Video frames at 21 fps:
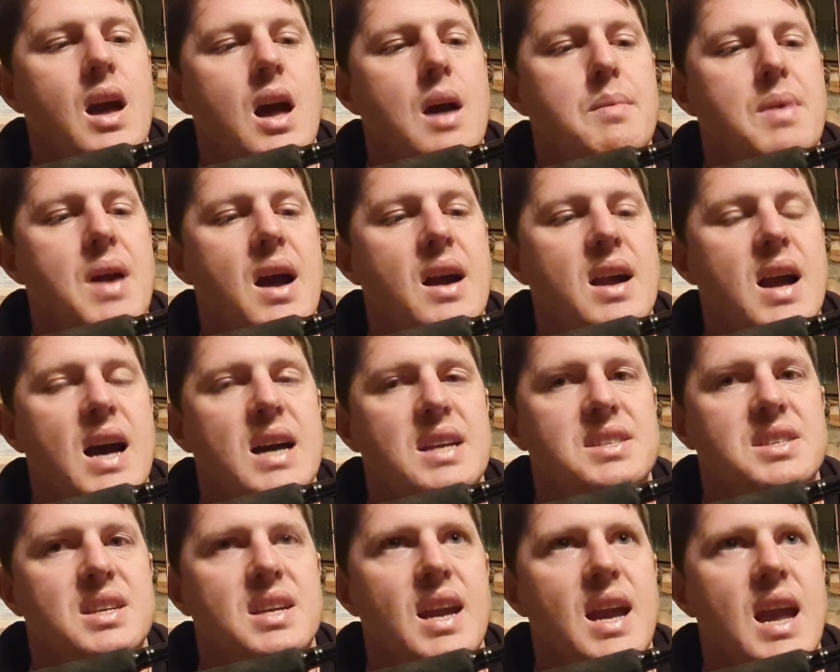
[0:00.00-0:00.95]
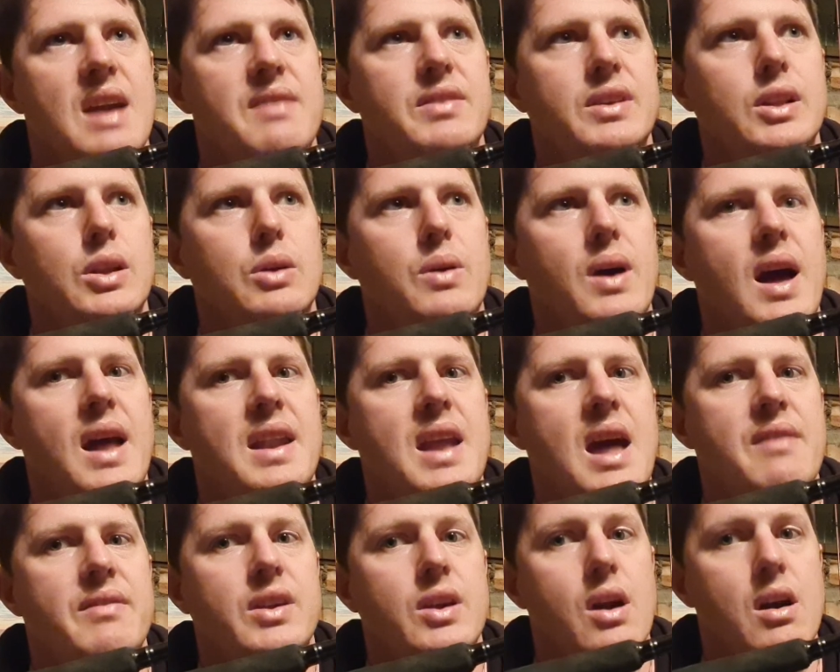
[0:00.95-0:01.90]
about casting a heavy lure and
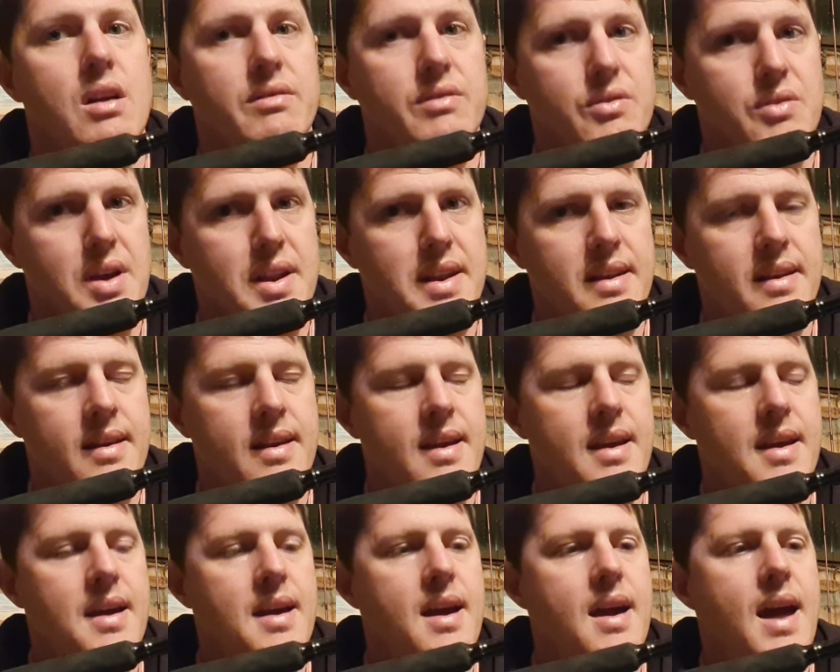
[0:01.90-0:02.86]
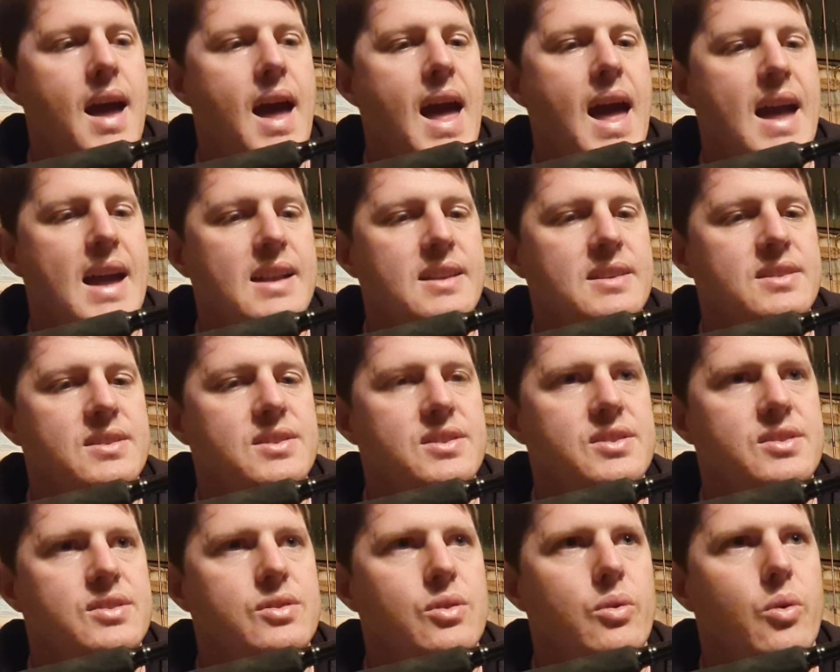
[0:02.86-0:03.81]
having overrun, and
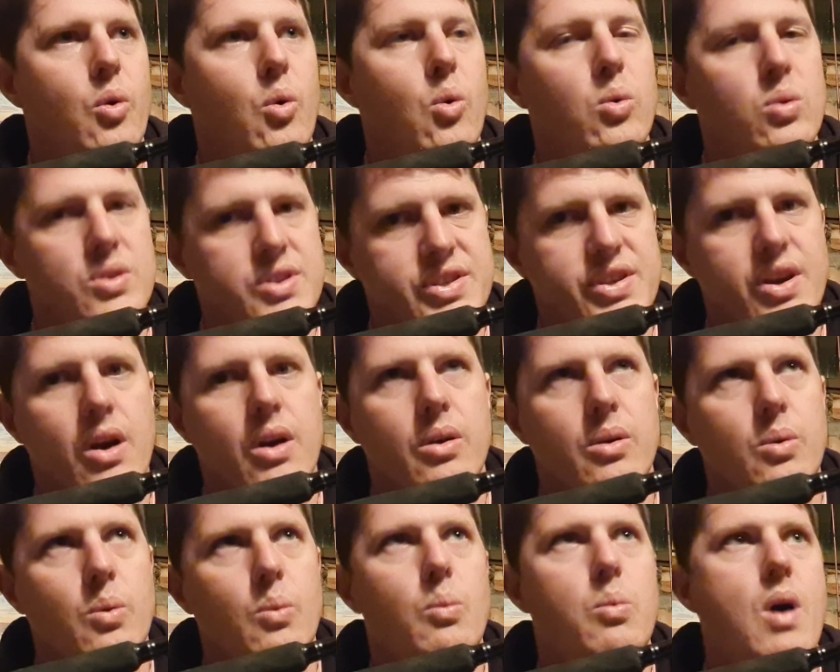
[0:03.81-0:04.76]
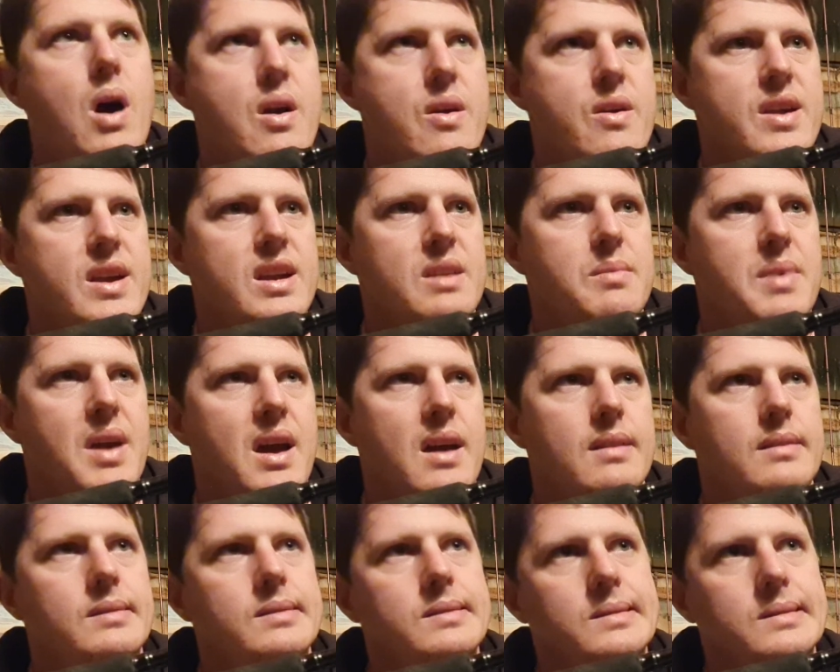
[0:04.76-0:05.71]
also worrying
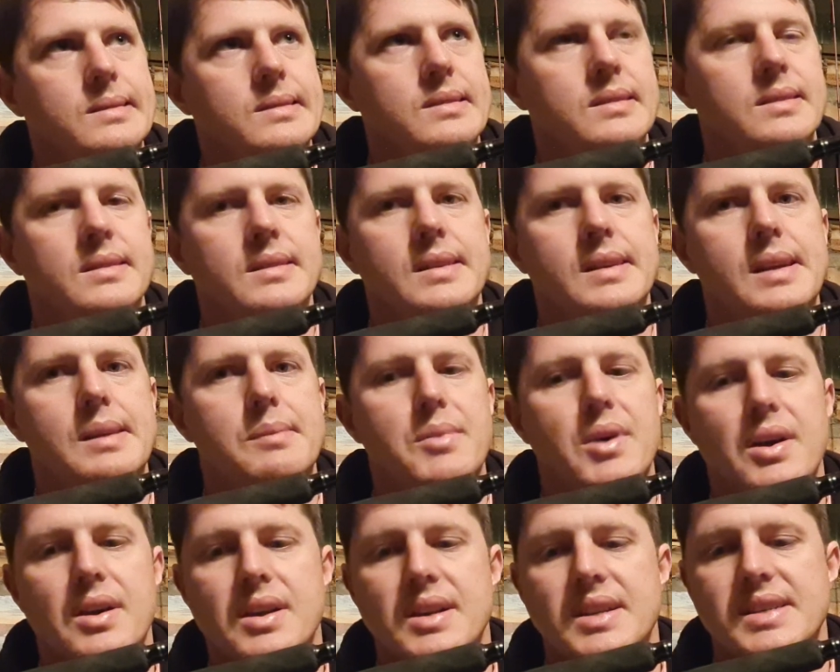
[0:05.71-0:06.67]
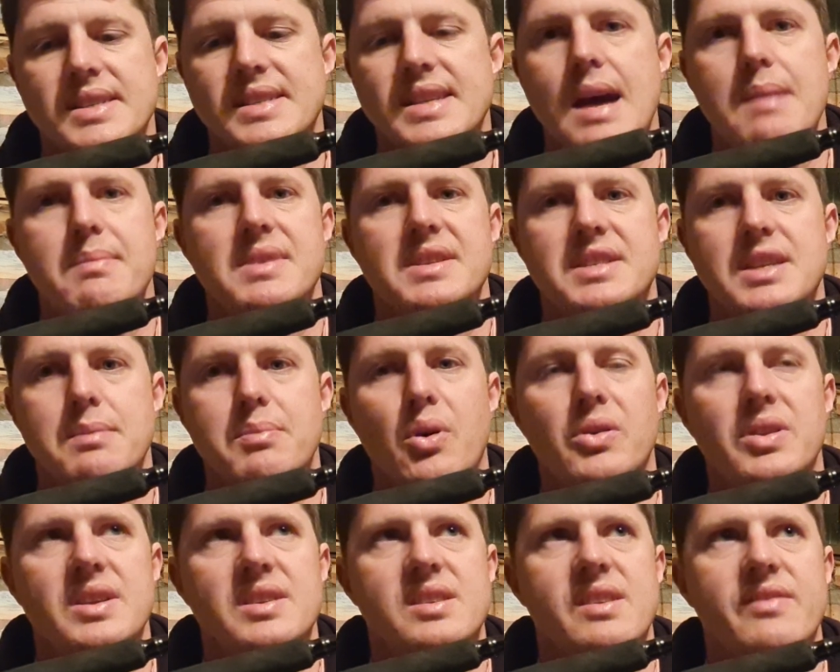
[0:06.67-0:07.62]
about, am I going to snap the tip
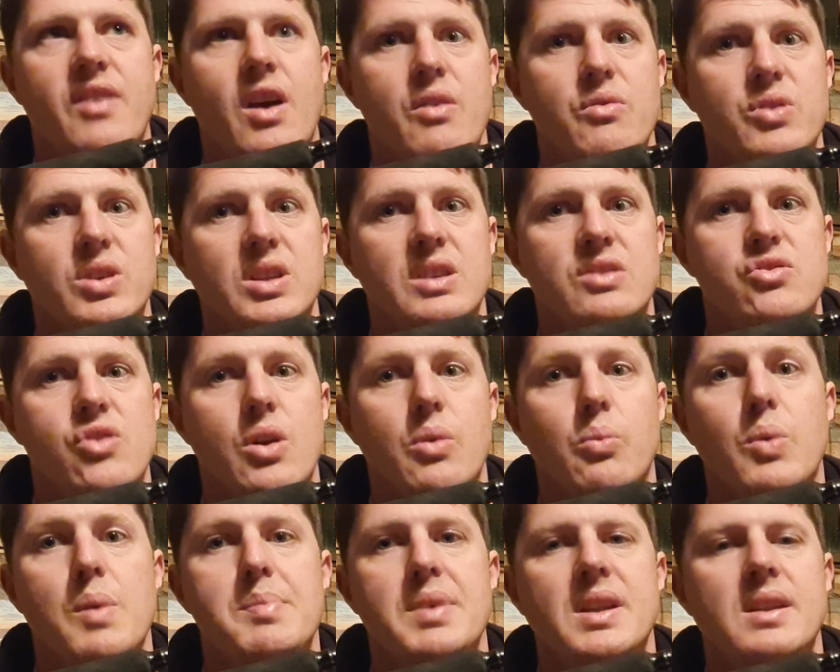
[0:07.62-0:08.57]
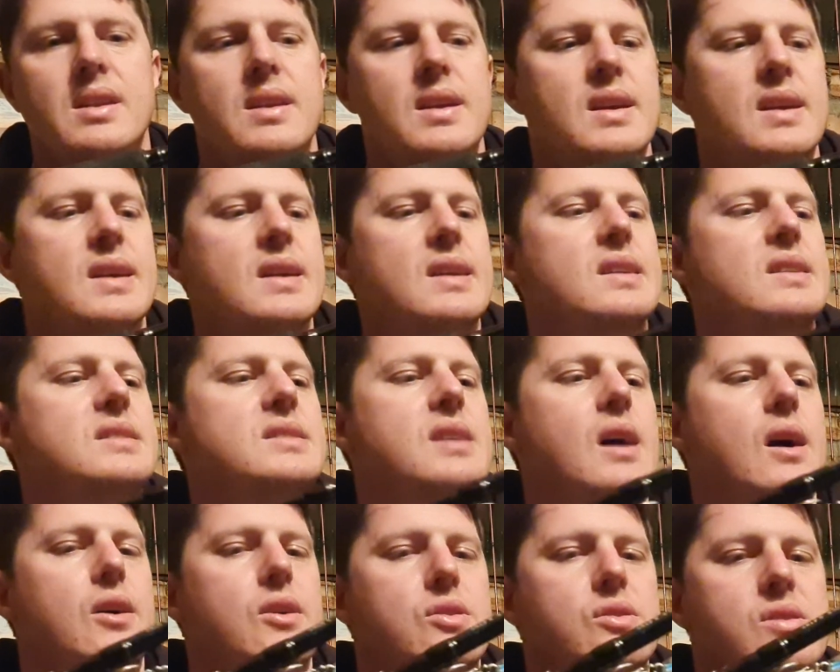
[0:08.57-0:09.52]
on this if I really try and whip it?
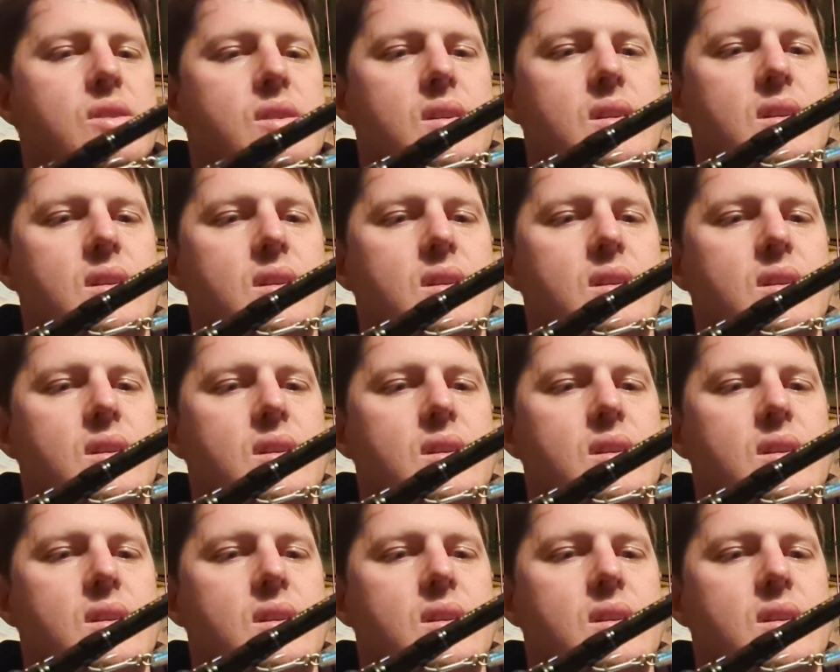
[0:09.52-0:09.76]
So